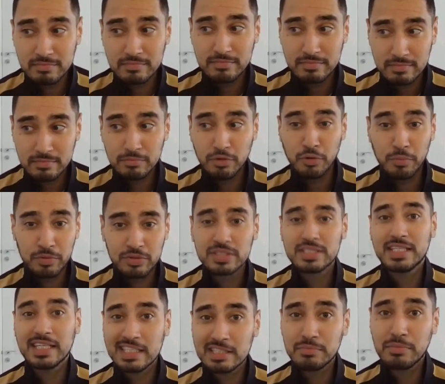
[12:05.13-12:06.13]
almost
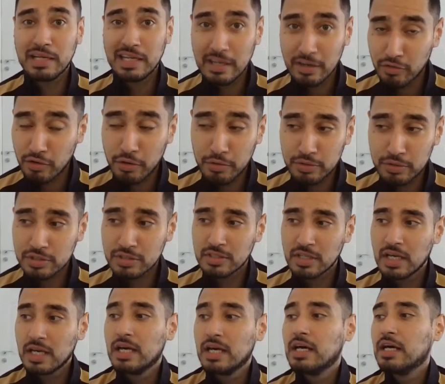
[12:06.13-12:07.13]
6 million gross,
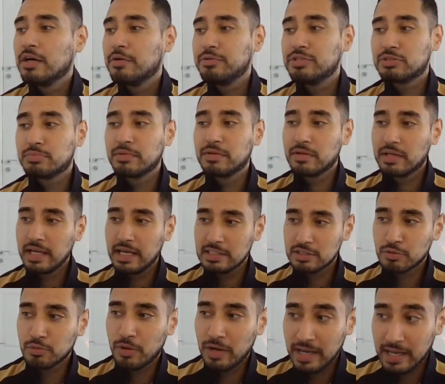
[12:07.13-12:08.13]
which gets
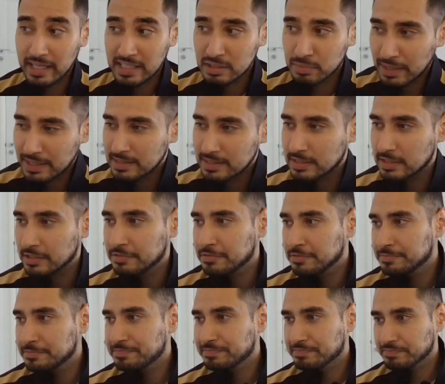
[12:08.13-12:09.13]
quite expensive.
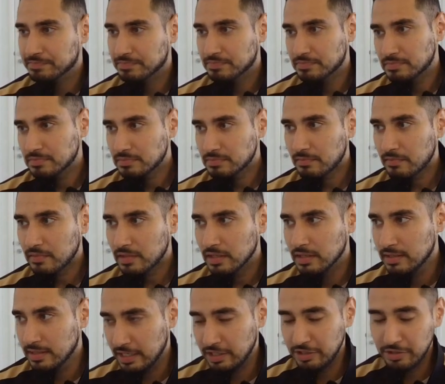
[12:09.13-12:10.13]
And
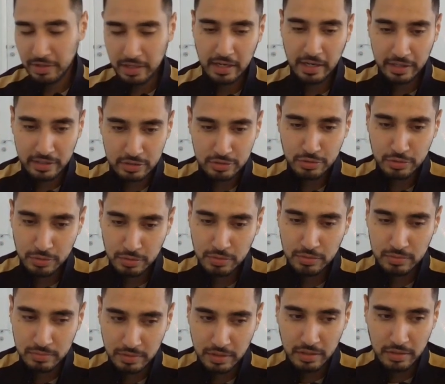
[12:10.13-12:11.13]
then you're getting to,
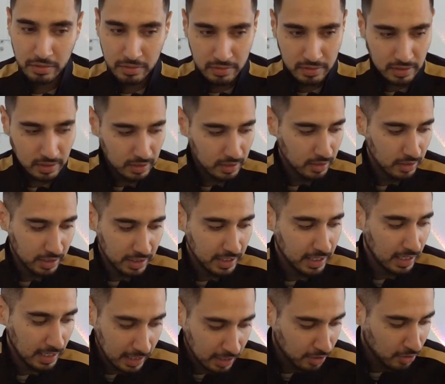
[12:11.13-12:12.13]
you know,
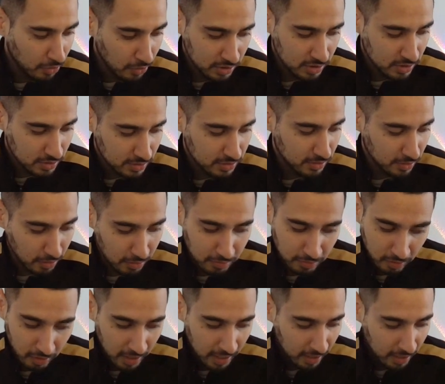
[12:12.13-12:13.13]
yearly costs of,
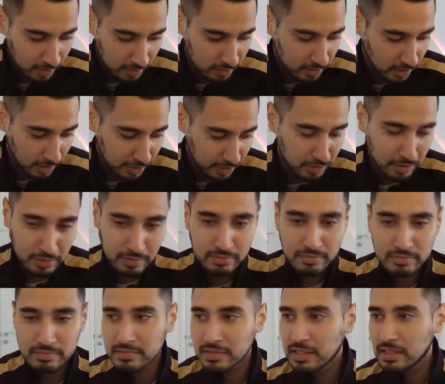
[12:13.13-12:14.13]
you know,
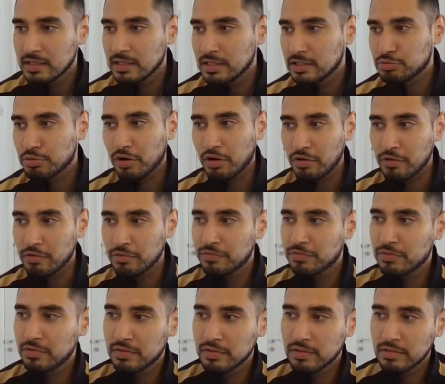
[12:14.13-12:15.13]
12,
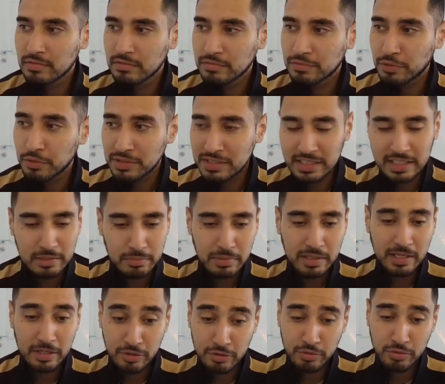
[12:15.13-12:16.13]
14
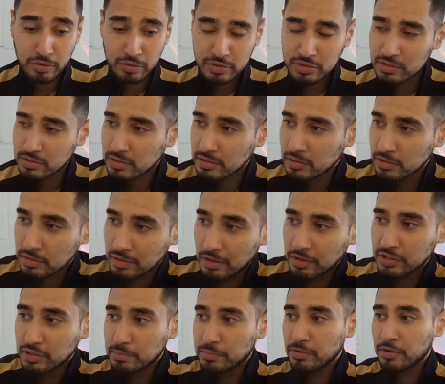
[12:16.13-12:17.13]
million euros on
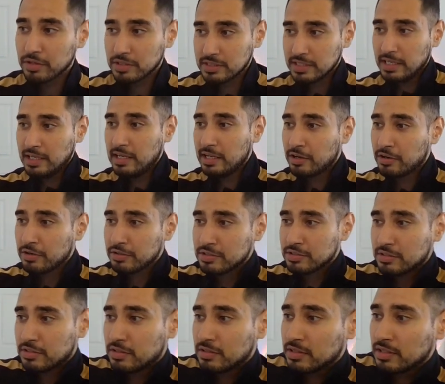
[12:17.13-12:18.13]
the books, yearly cost
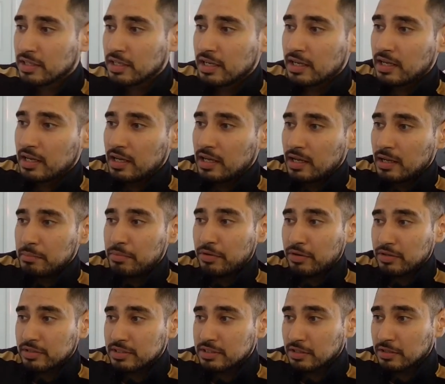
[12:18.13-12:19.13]
to the
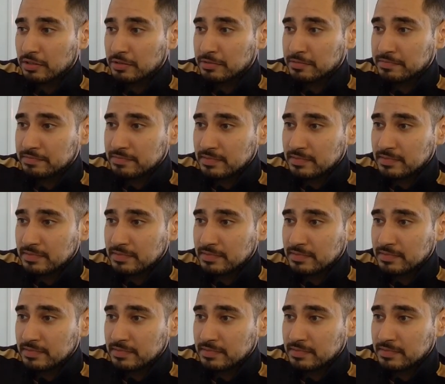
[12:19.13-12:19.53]
book. So